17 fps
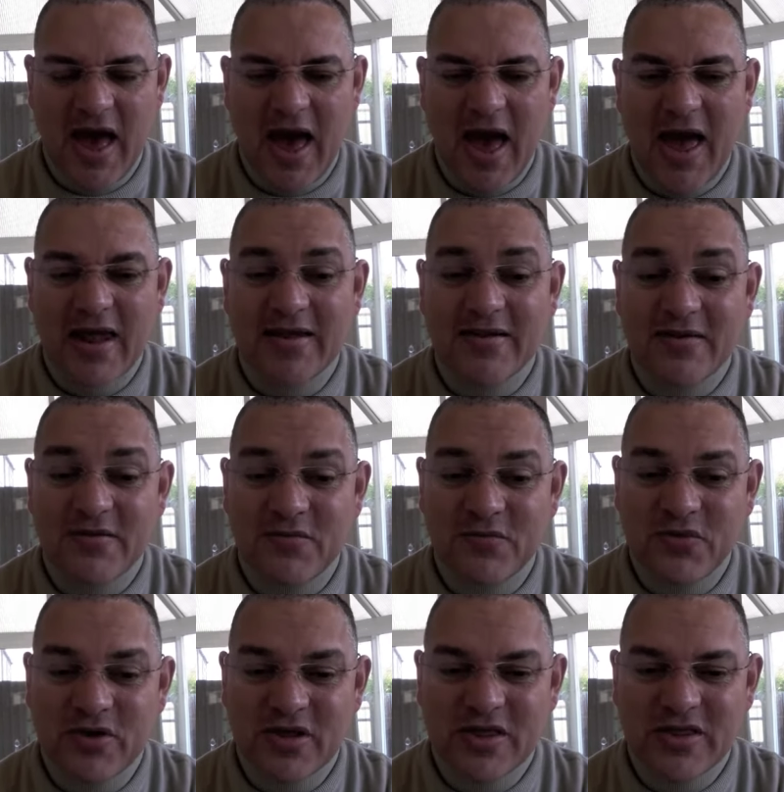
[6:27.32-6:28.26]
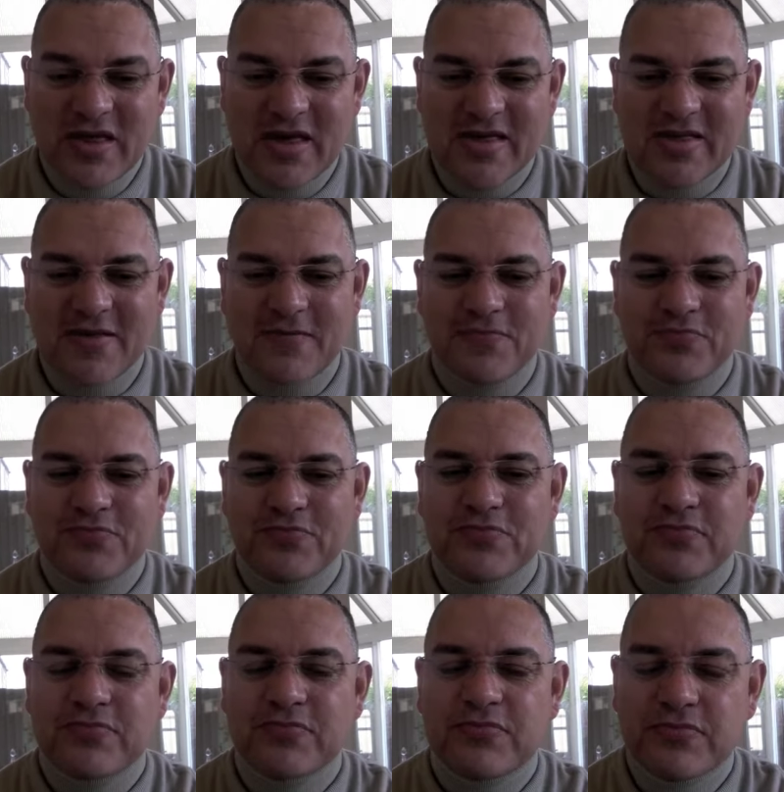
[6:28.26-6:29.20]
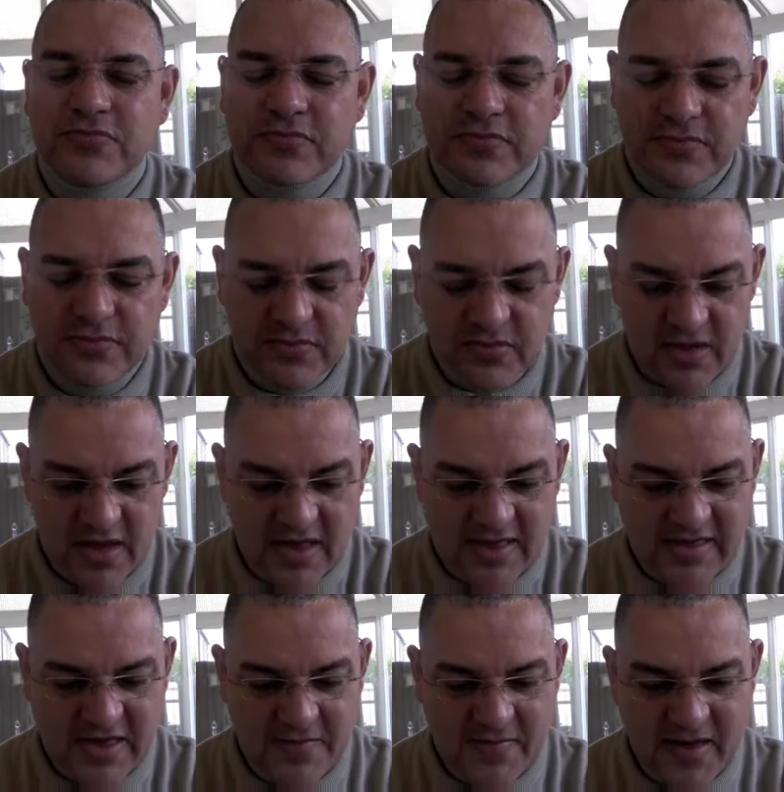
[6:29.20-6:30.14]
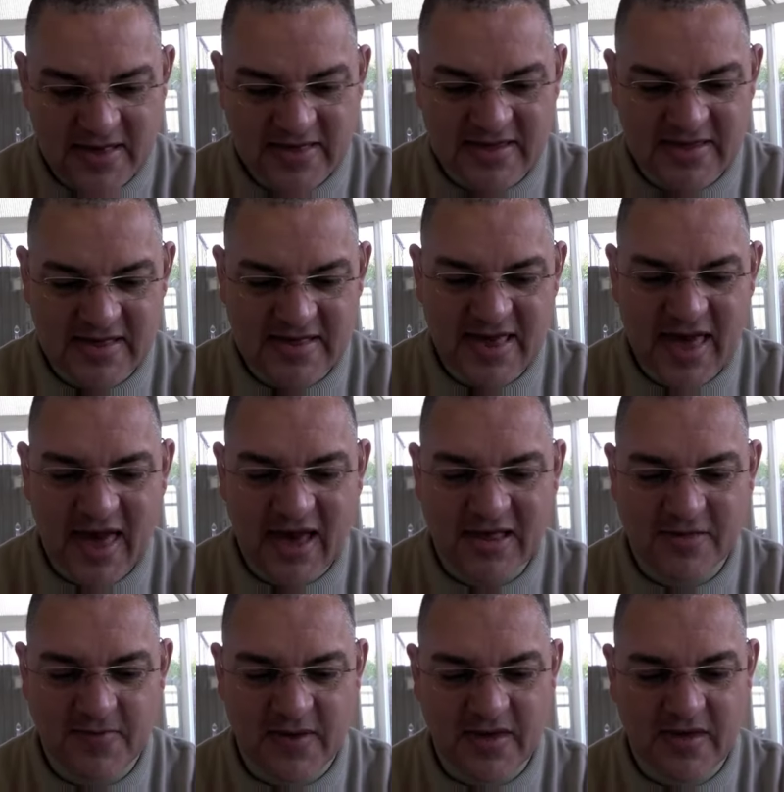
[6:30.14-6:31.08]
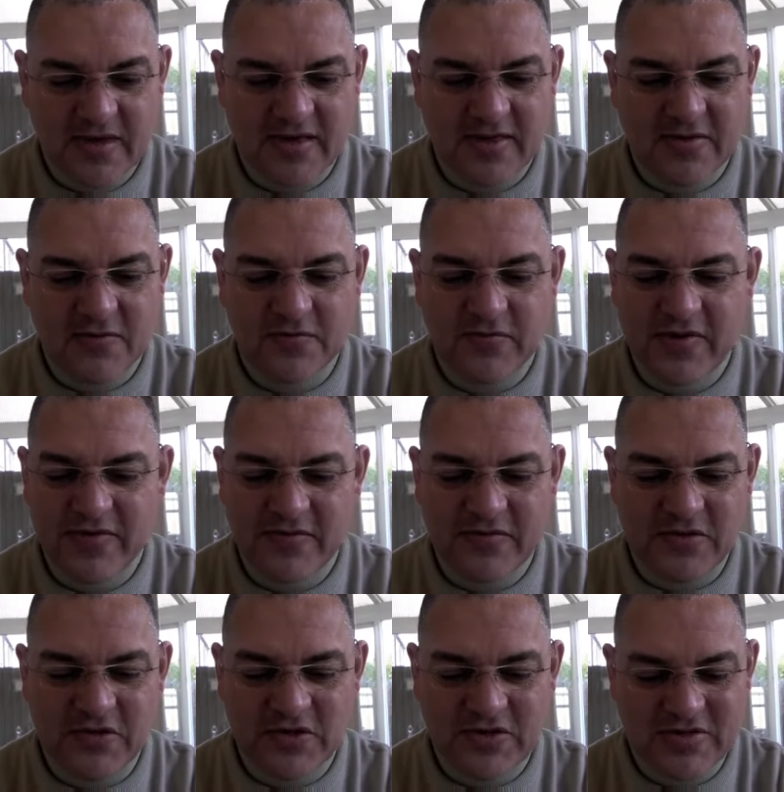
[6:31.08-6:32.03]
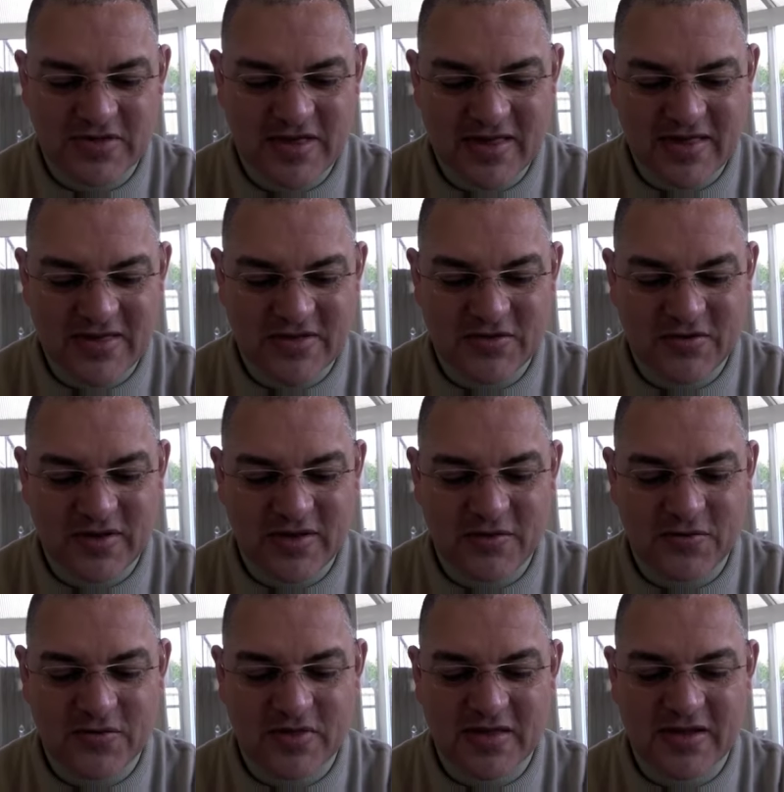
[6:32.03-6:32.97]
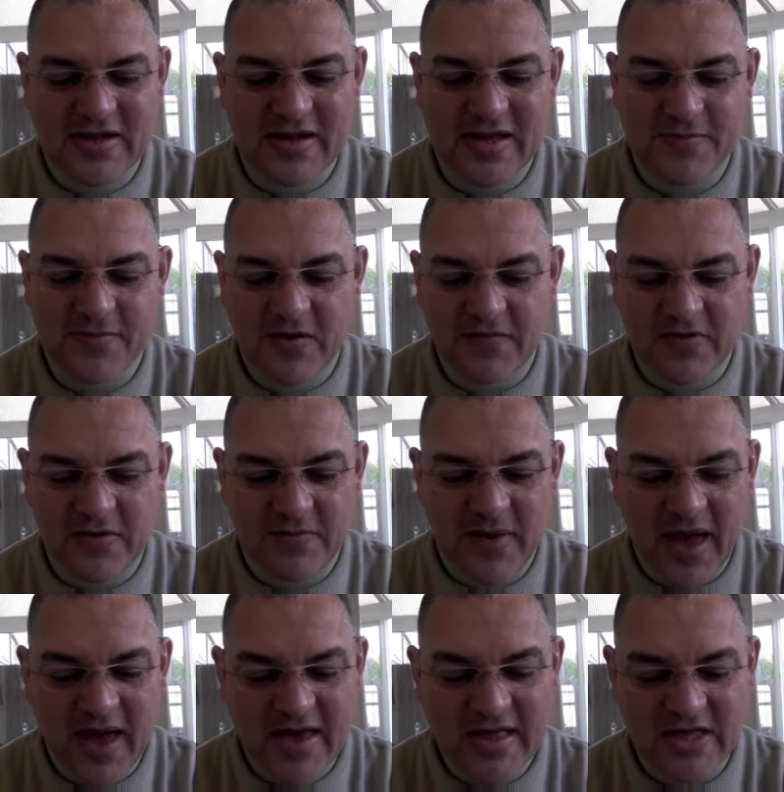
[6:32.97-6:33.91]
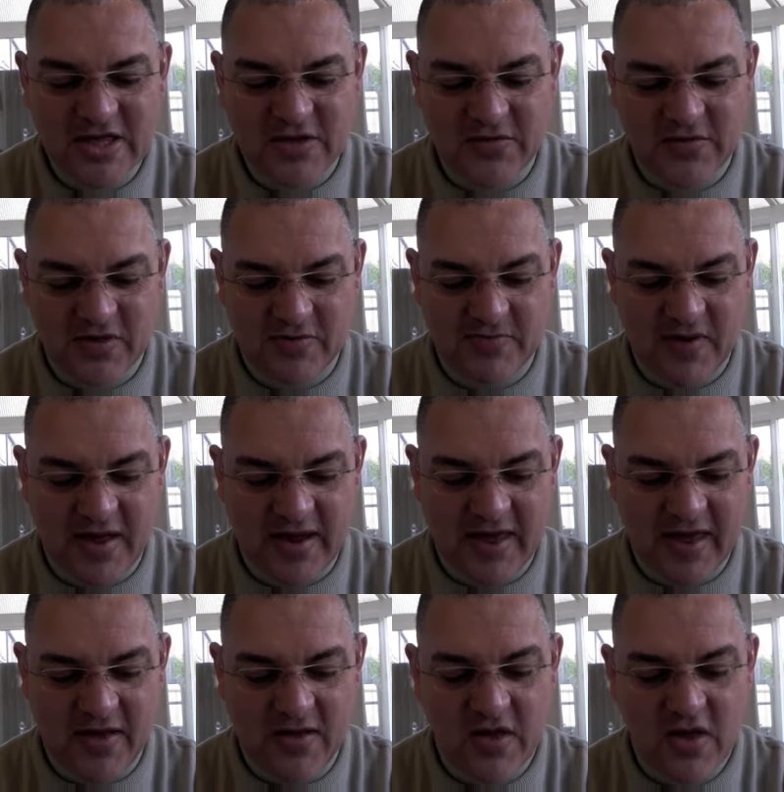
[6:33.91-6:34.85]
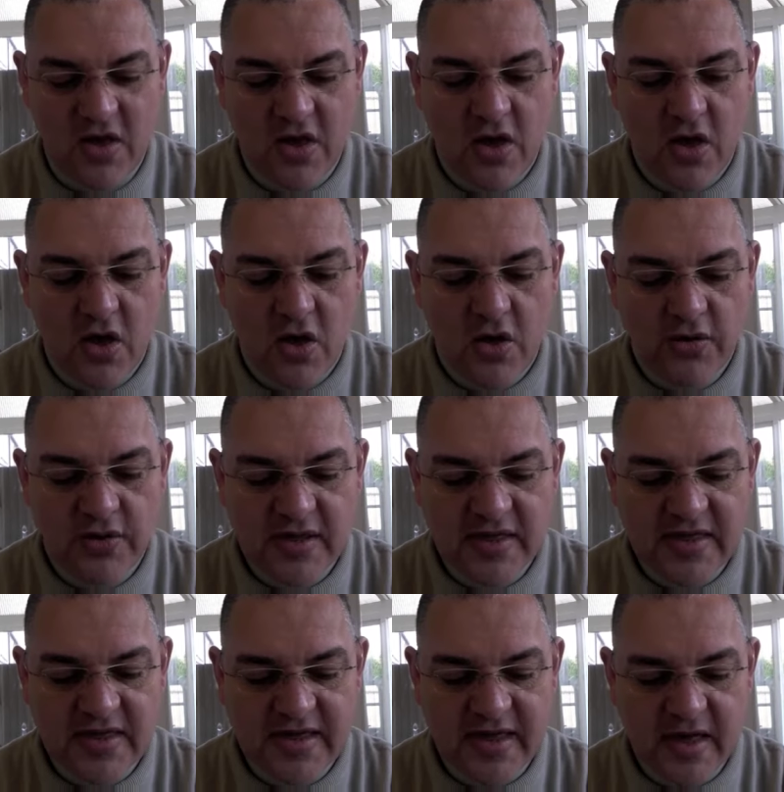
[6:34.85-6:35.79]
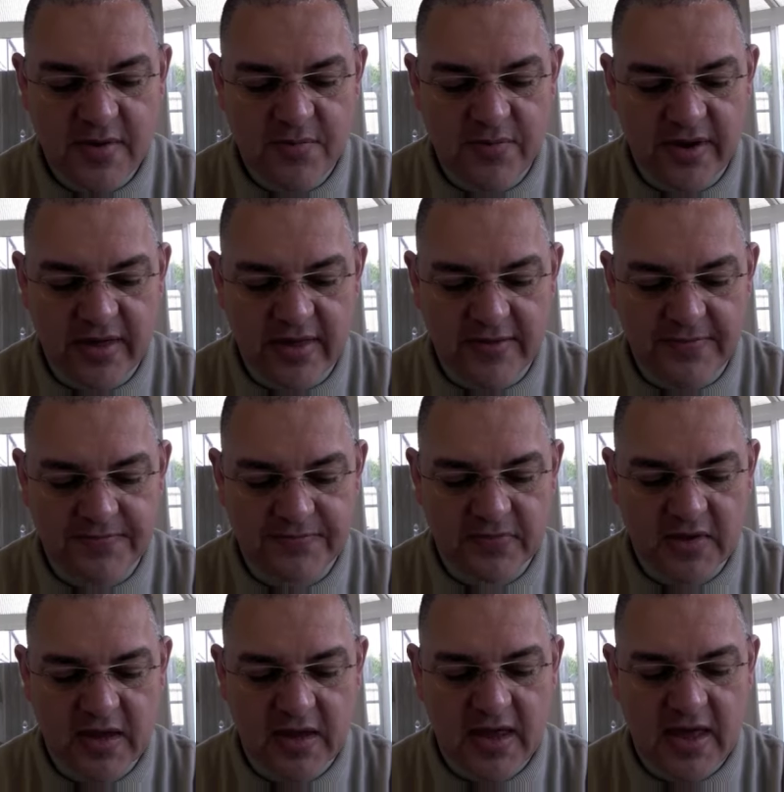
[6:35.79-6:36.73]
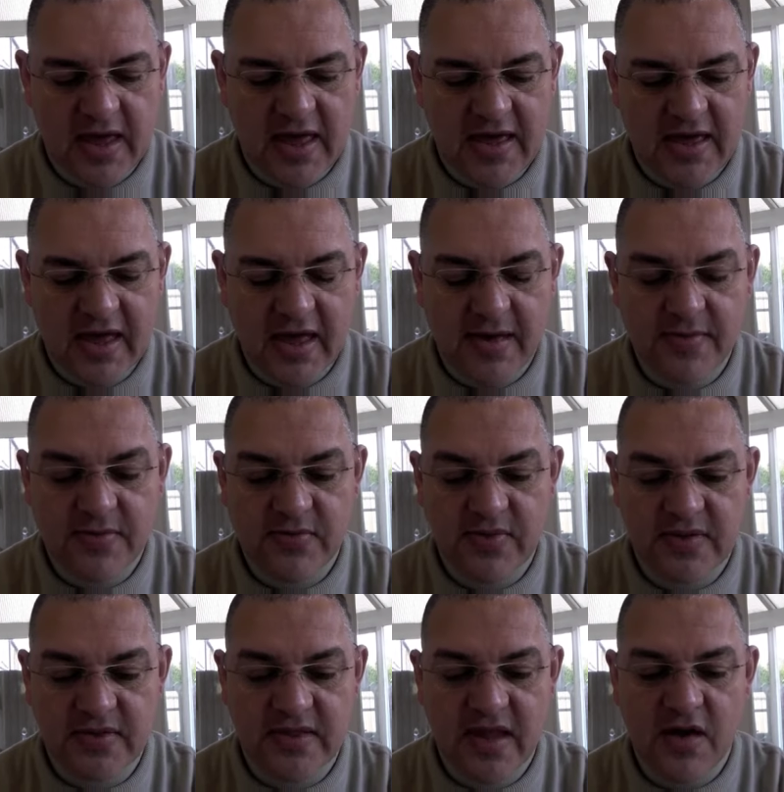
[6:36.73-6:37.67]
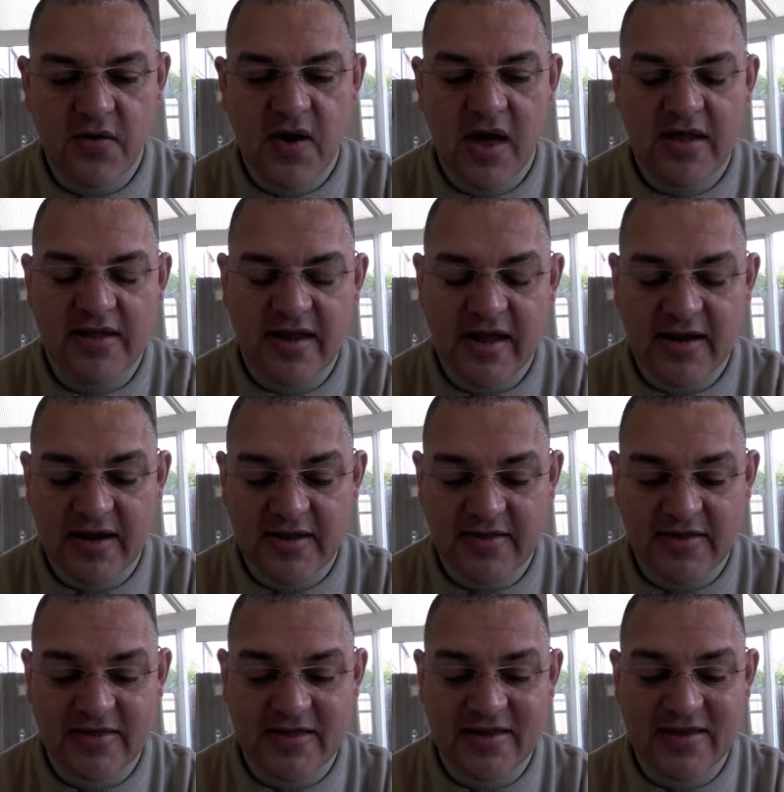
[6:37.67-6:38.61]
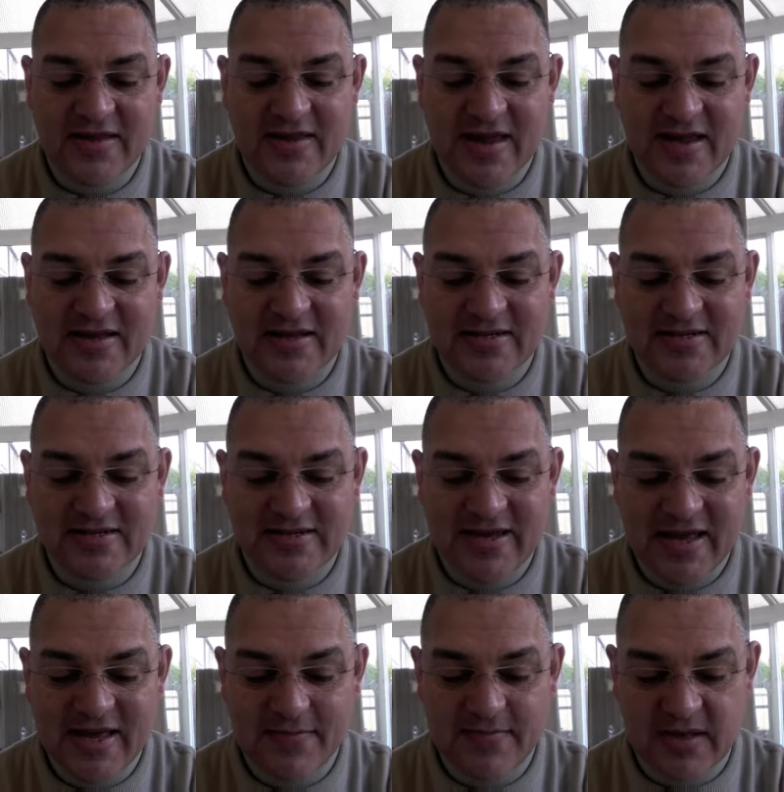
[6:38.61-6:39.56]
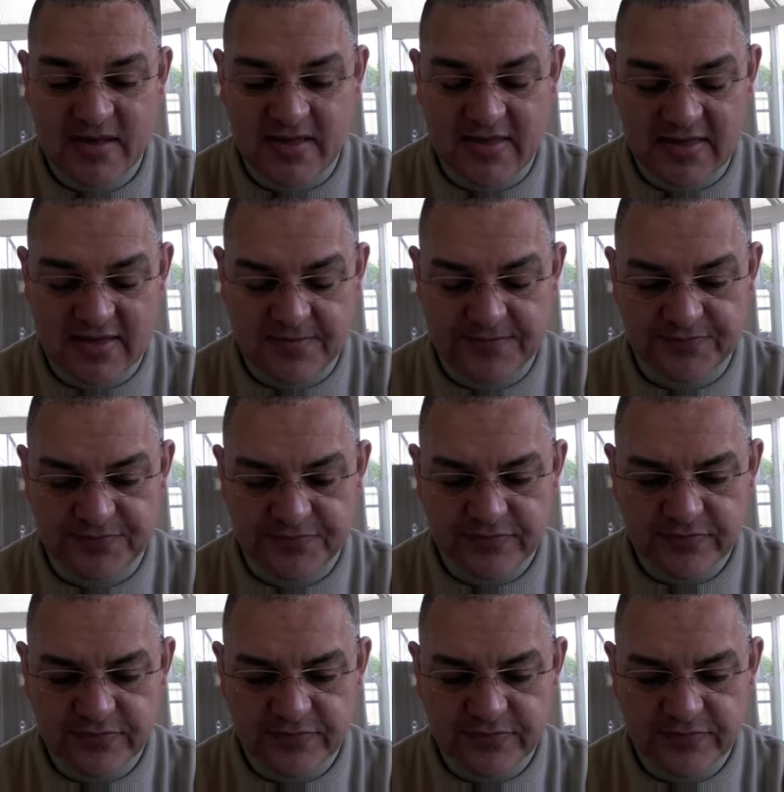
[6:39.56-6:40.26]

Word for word: And watch this Let's go back to the text because we, this surely ought to leap off the page to us by now. Who does he come with? He comes with none, none other than Nicodemus.